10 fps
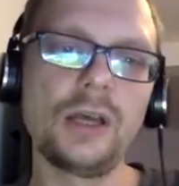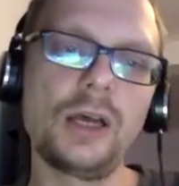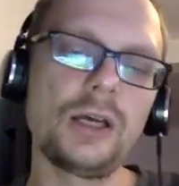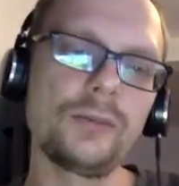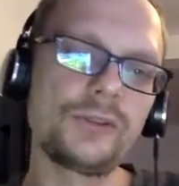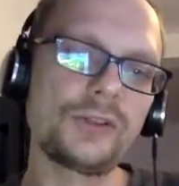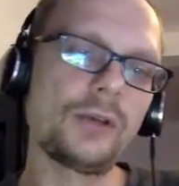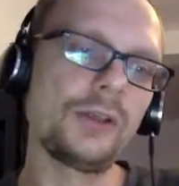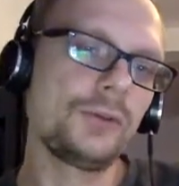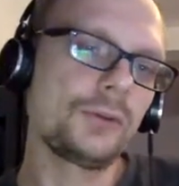So
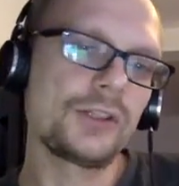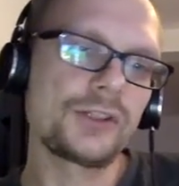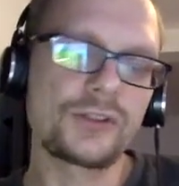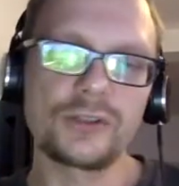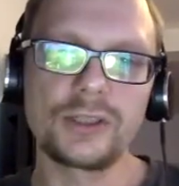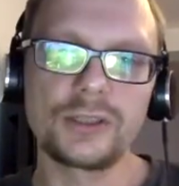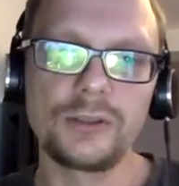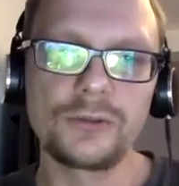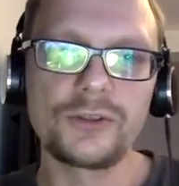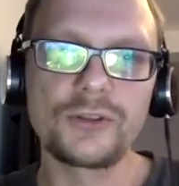if you want to just
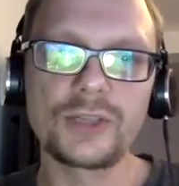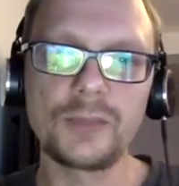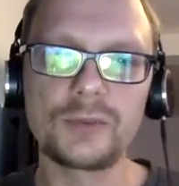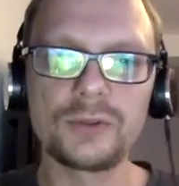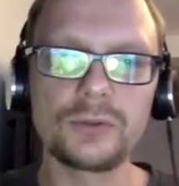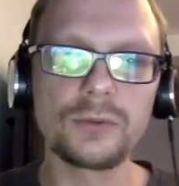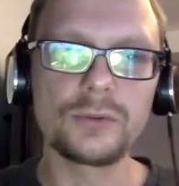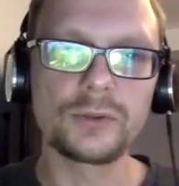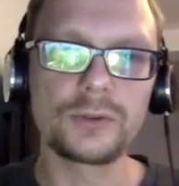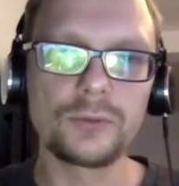use this time to
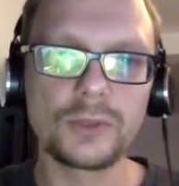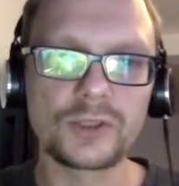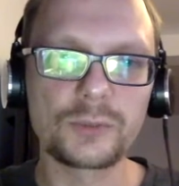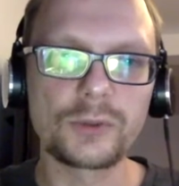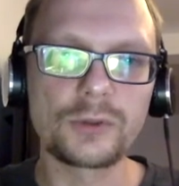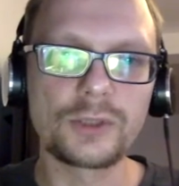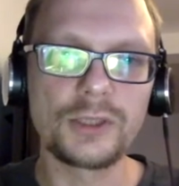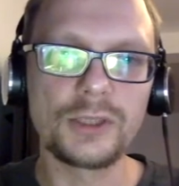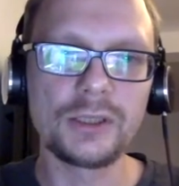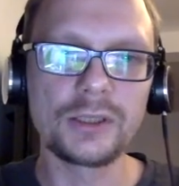explore
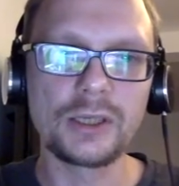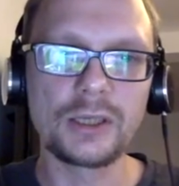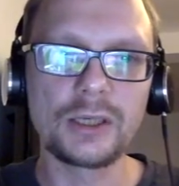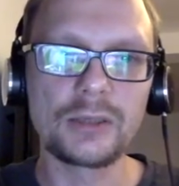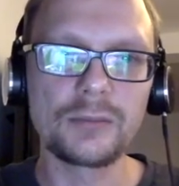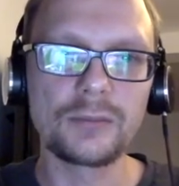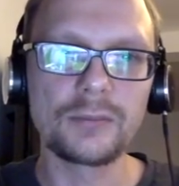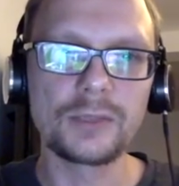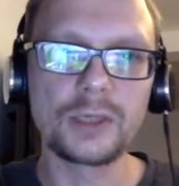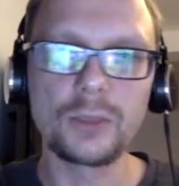the
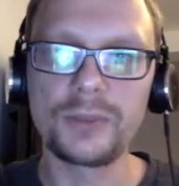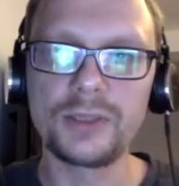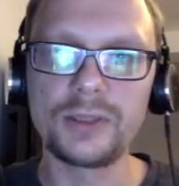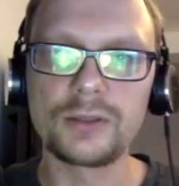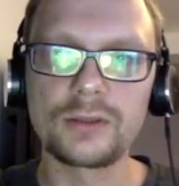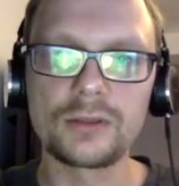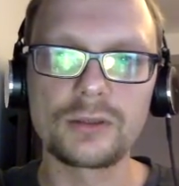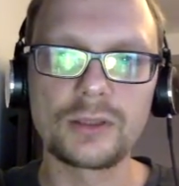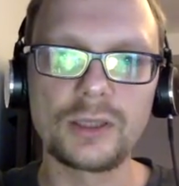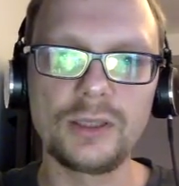Hopin
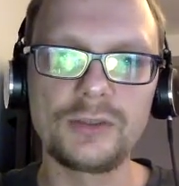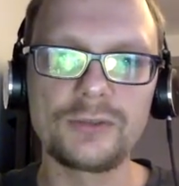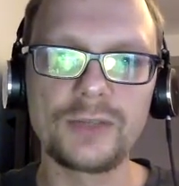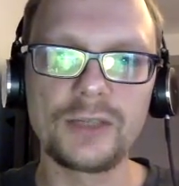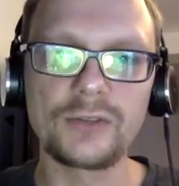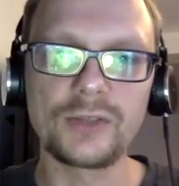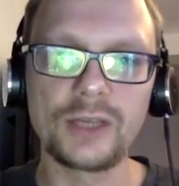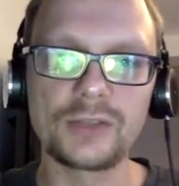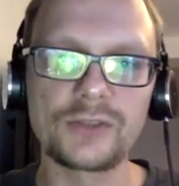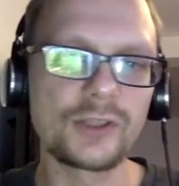interface
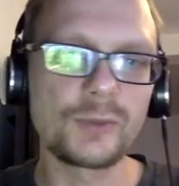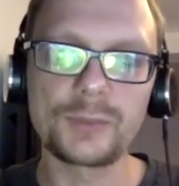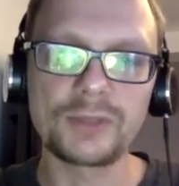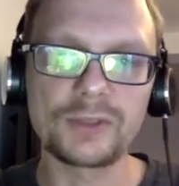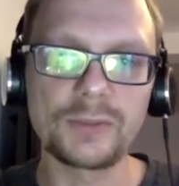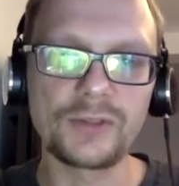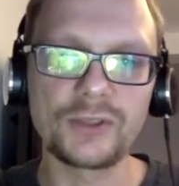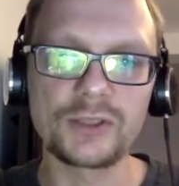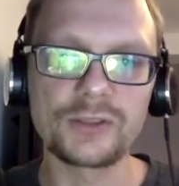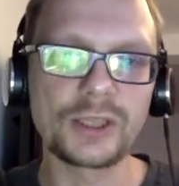and just send me a private
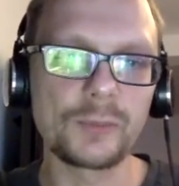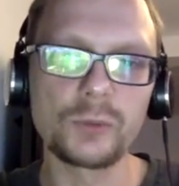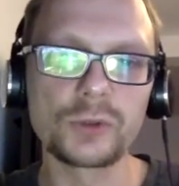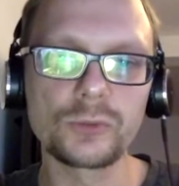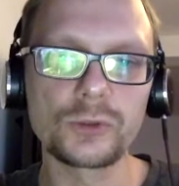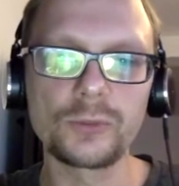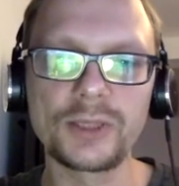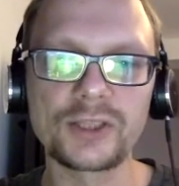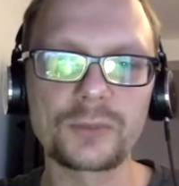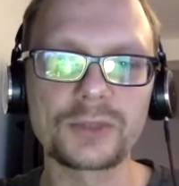message and tell me what you
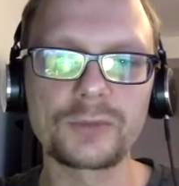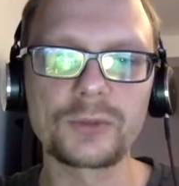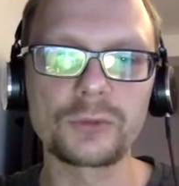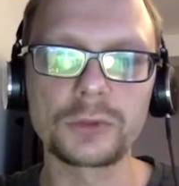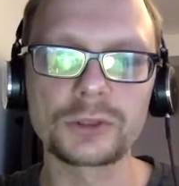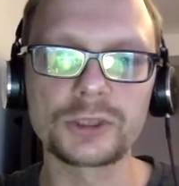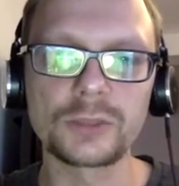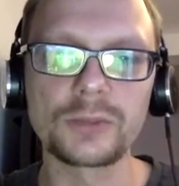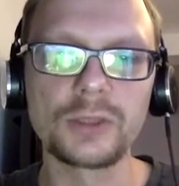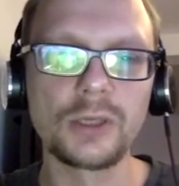might expect from this
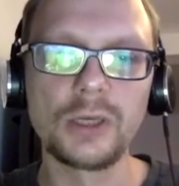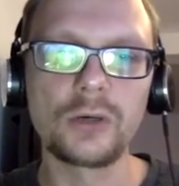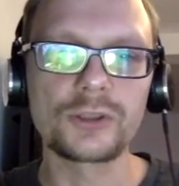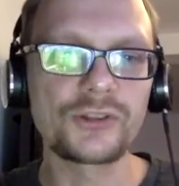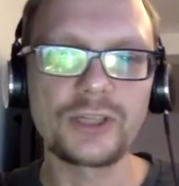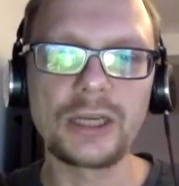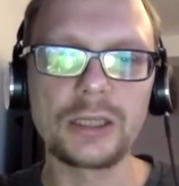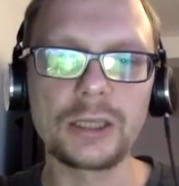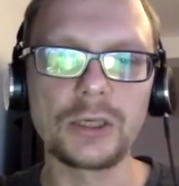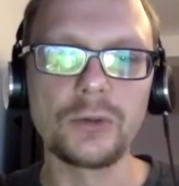workshop, or just say
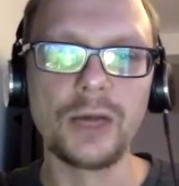hello